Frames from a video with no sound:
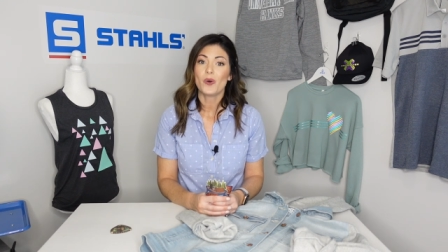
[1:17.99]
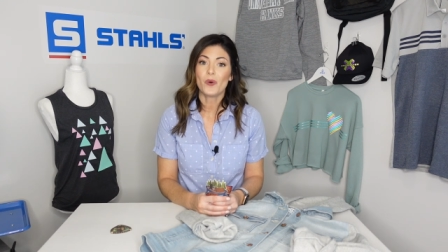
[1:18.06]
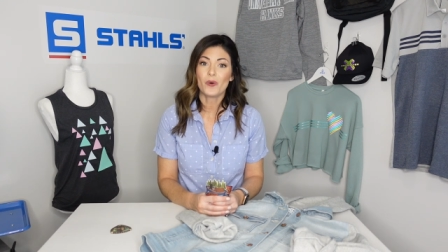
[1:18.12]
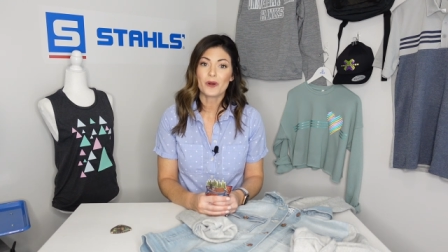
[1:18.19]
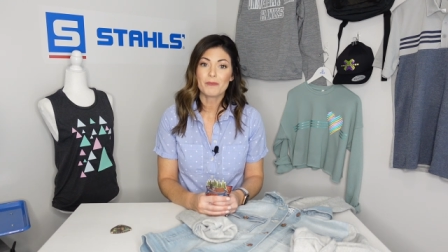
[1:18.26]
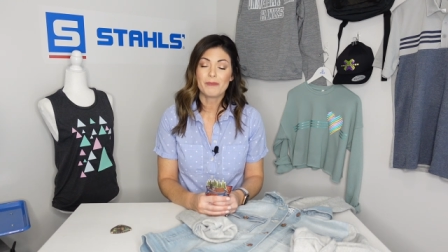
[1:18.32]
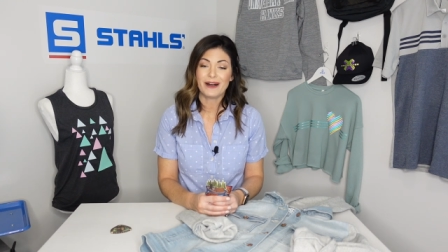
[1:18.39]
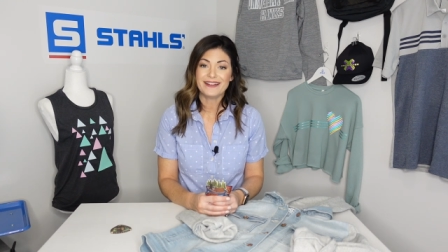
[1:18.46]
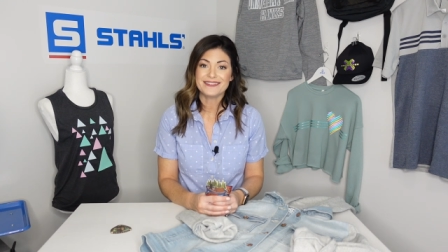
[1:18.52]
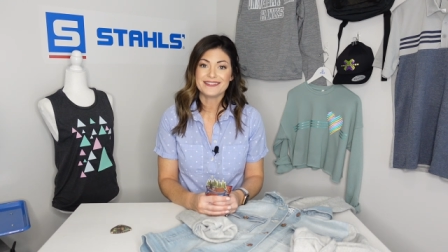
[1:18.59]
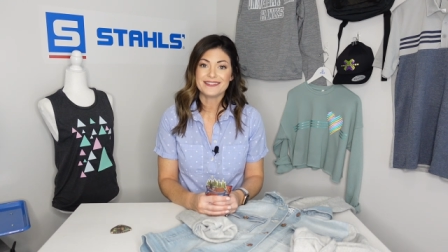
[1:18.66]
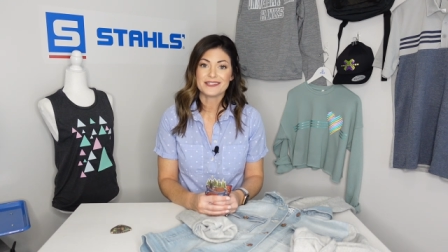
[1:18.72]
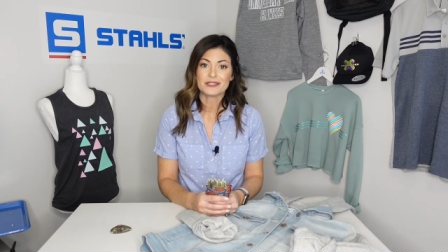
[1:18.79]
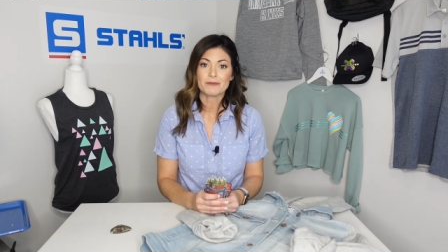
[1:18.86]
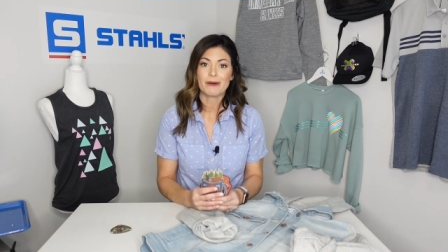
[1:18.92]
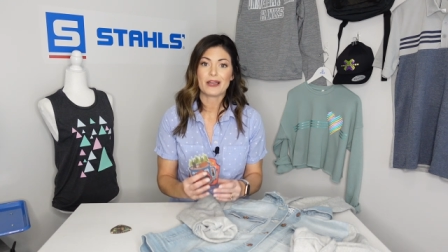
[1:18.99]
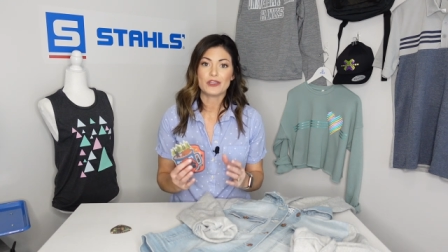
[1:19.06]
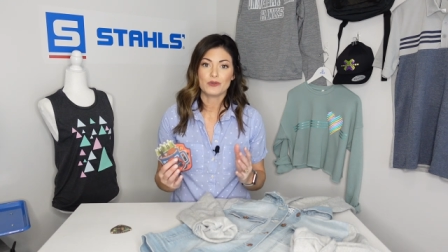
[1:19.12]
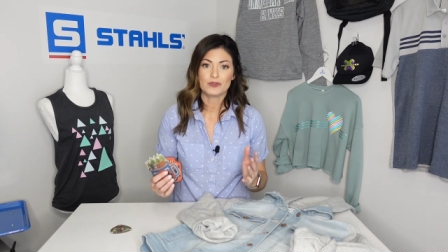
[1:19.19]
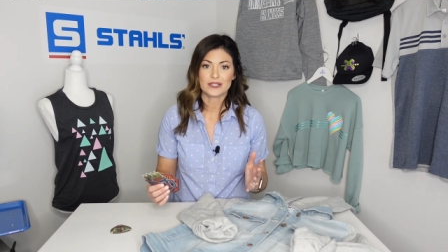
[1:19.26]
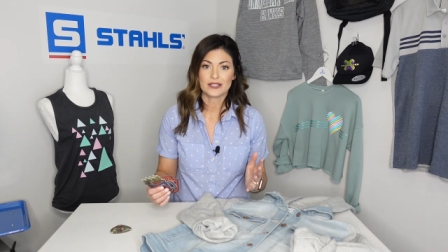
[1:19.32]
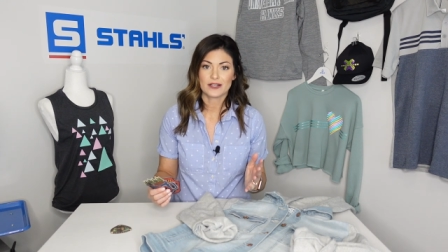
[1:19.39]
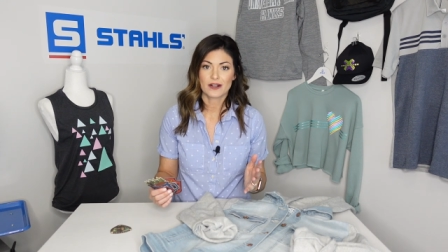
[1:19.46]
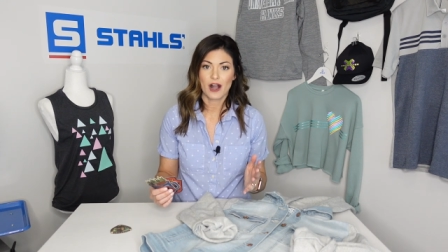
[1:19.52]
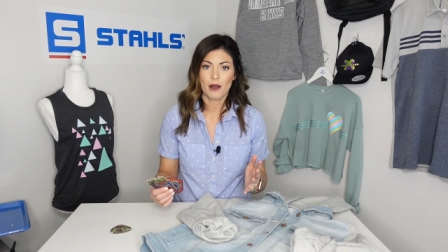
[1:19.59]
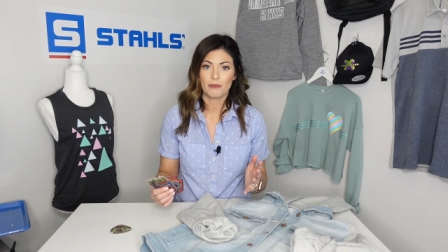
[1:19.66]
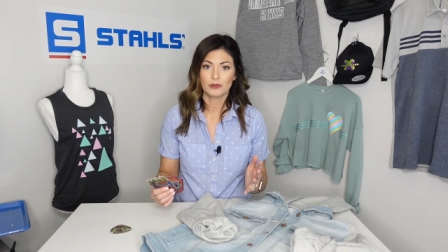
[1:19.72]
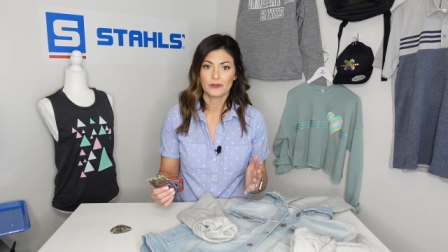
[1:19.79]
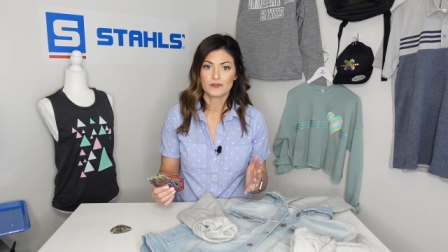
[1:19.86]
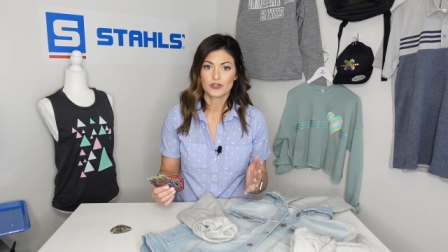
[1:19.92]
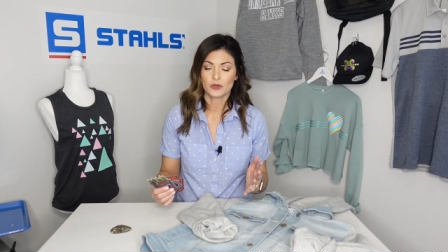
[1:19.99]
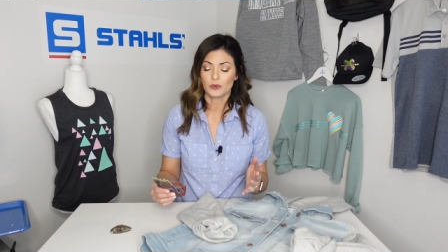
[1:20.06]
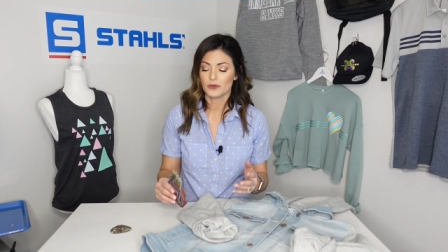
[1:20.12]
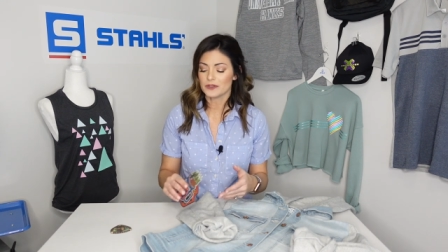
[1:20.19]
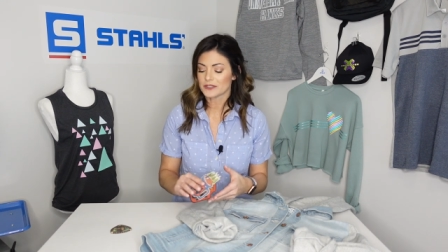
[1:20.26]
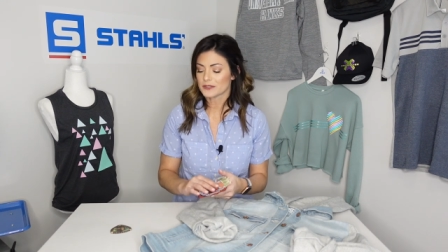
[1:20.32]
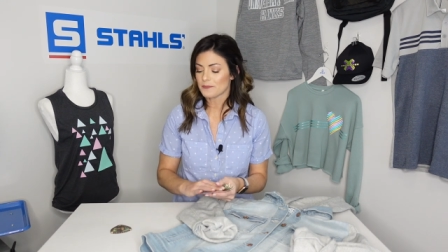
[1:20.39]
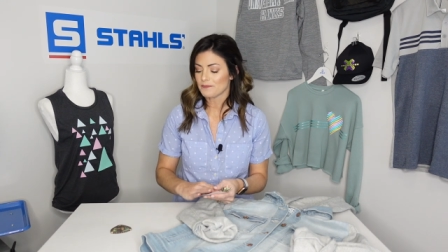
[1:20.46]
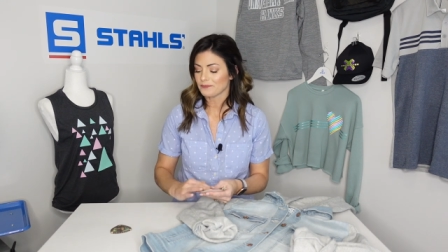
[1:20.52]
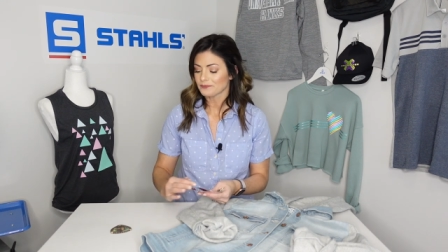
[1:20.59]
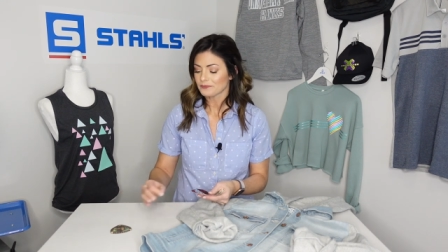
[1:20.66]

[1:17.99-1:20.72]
or buttons by using a couple of tools.